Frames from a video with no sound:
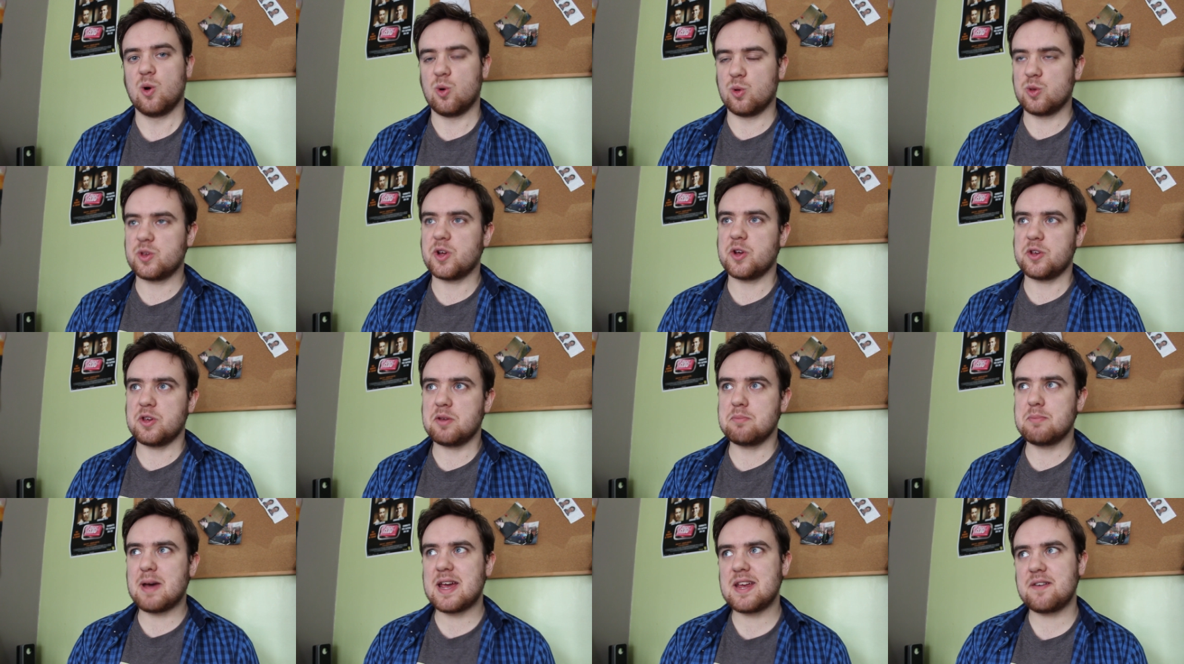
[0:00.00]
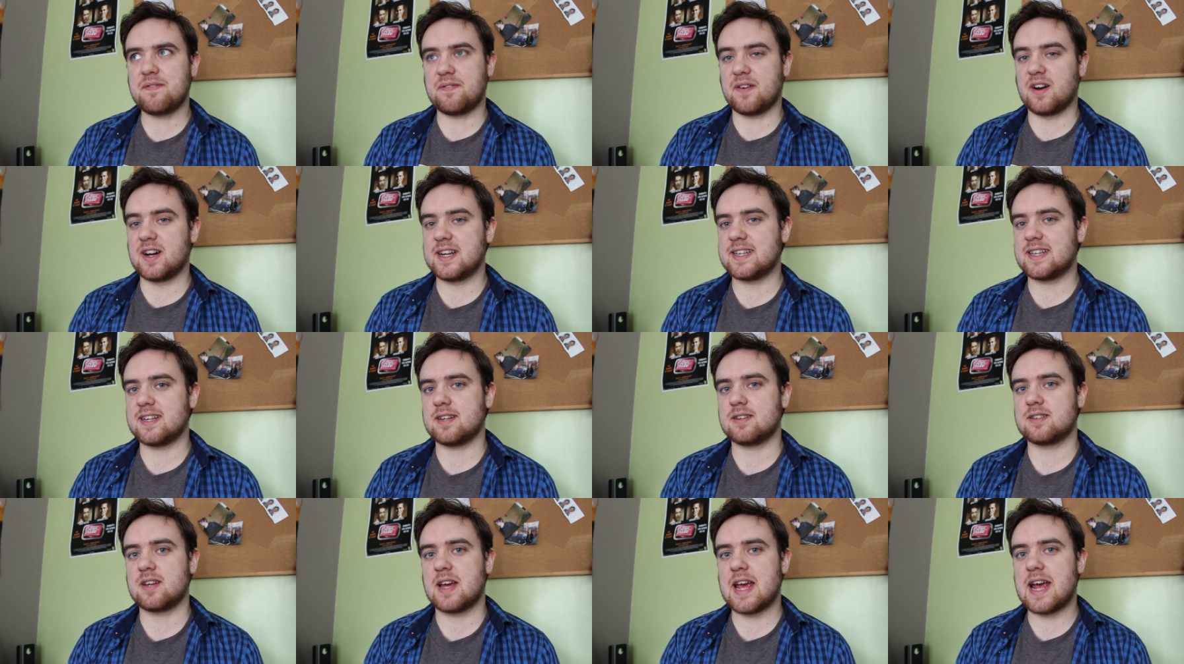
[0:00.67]
Although you may find
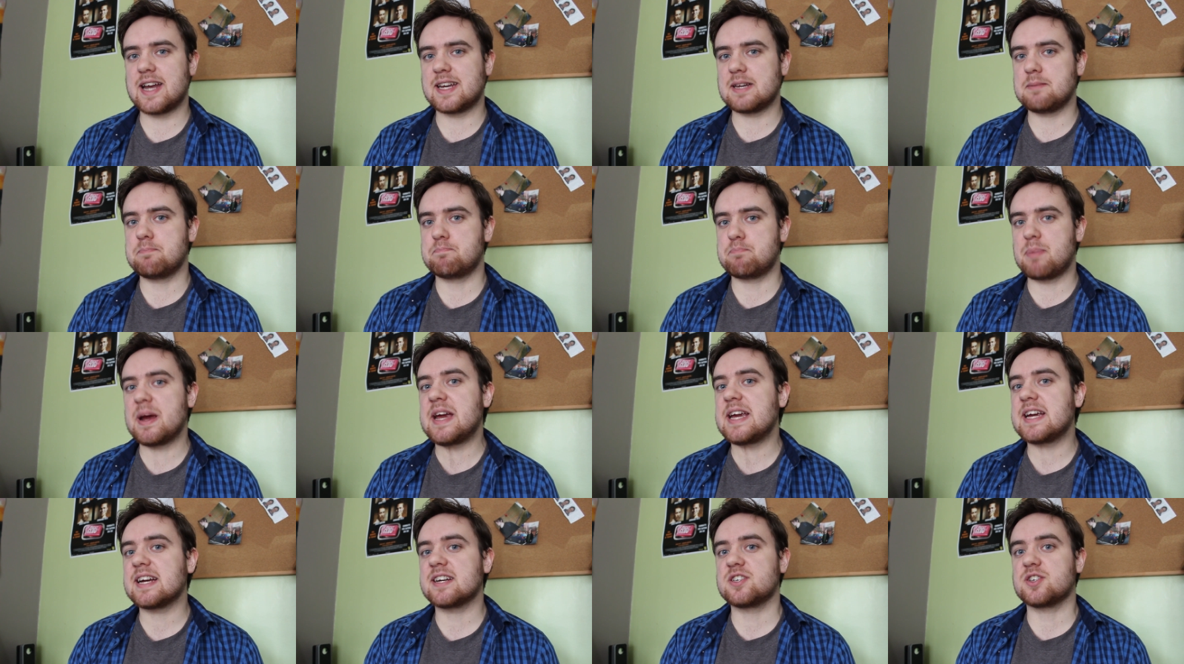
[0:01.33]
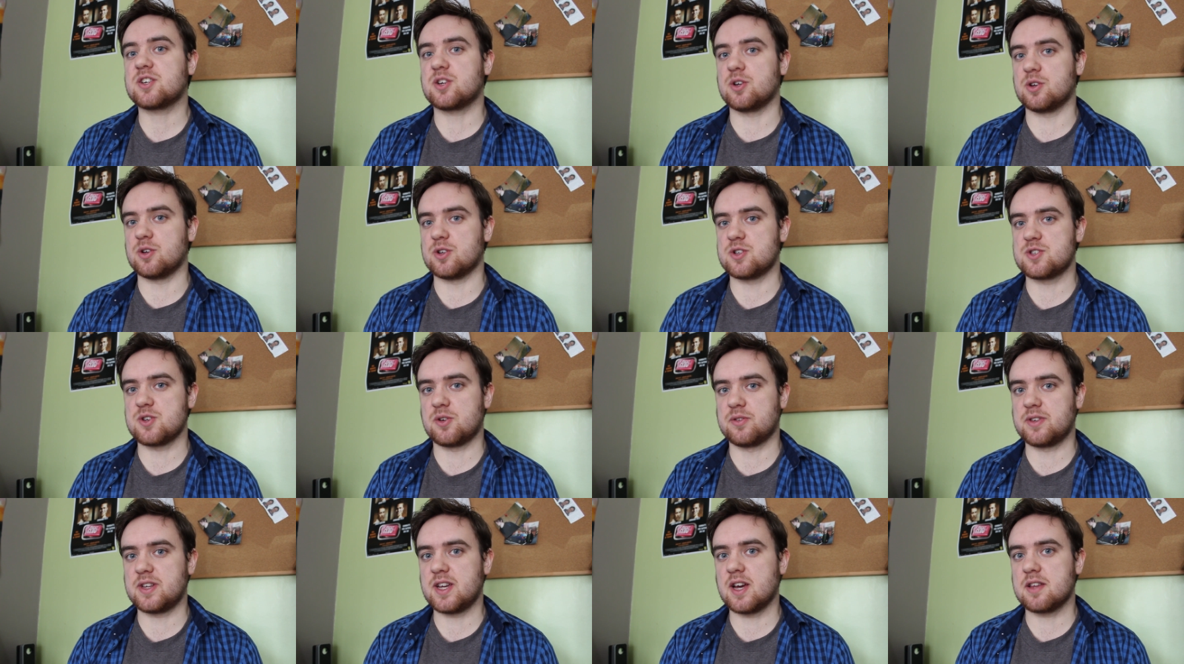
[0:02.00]
that any baked goods
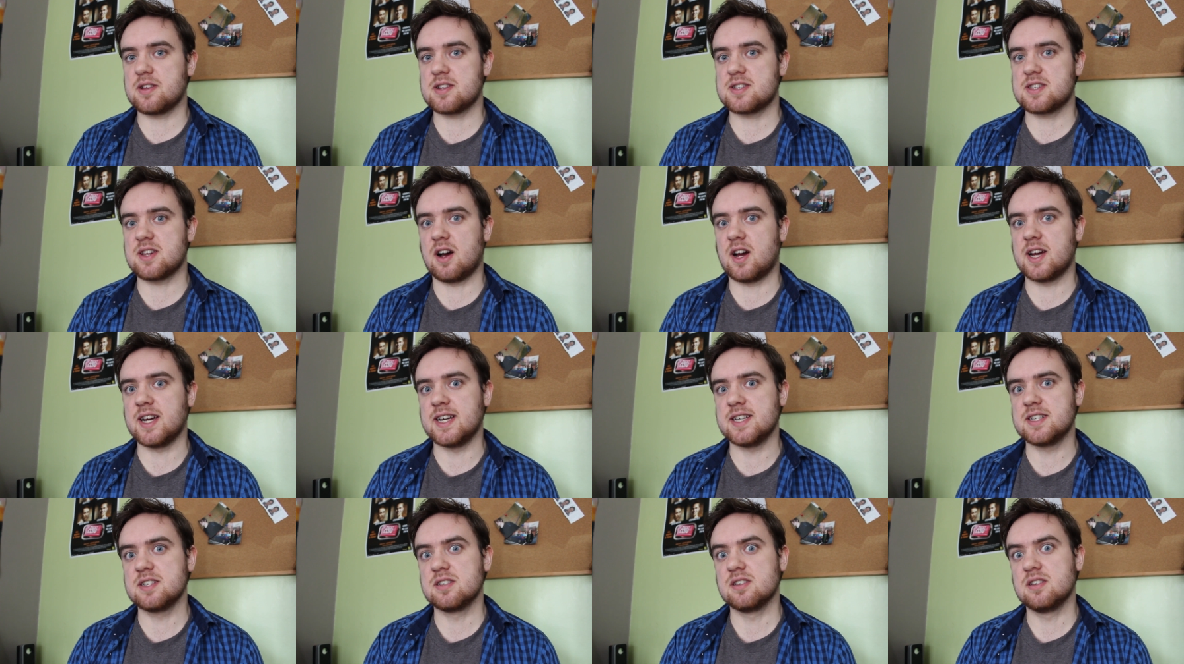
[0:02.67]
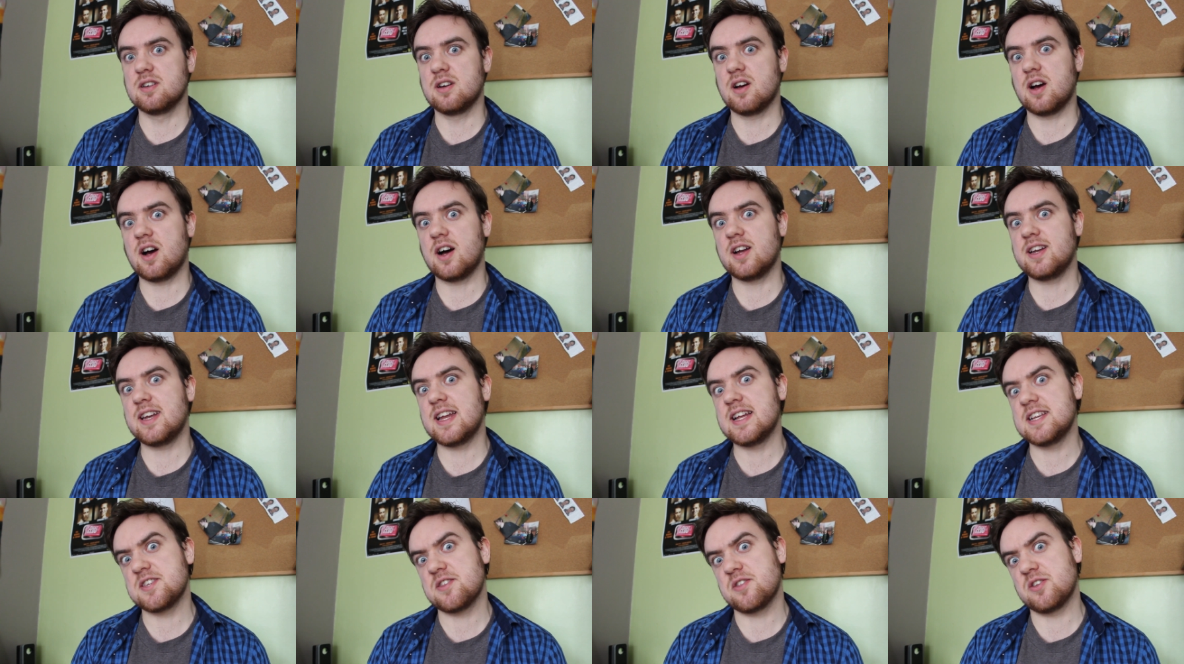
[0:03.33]
on the other side are
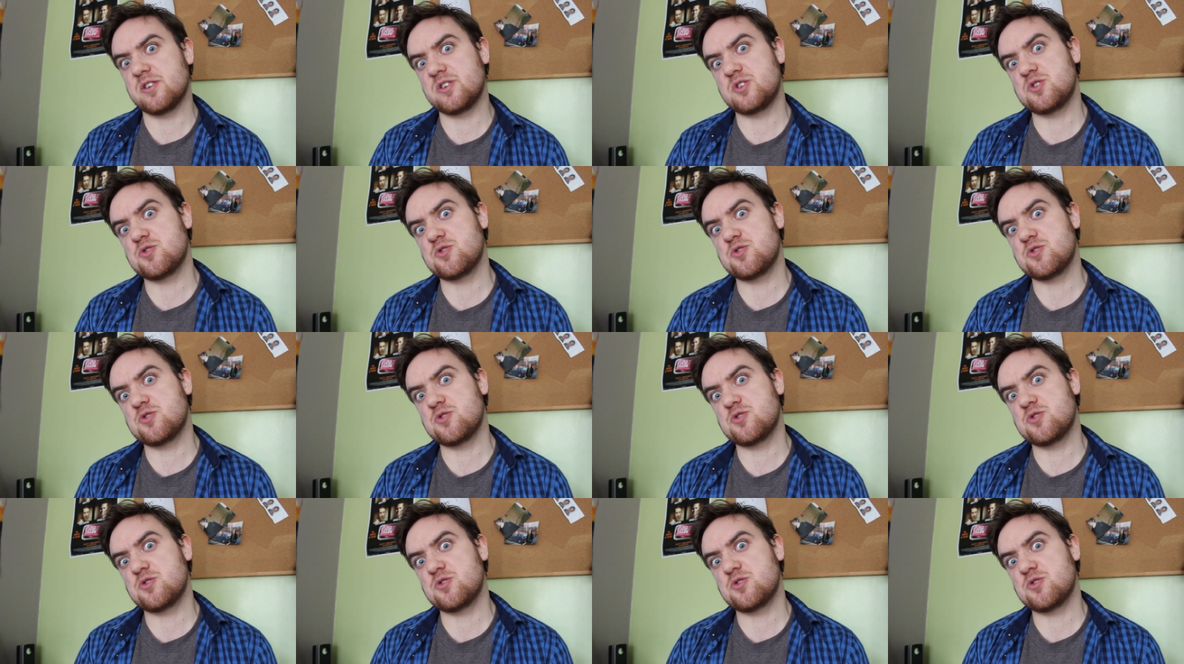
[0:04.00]
less than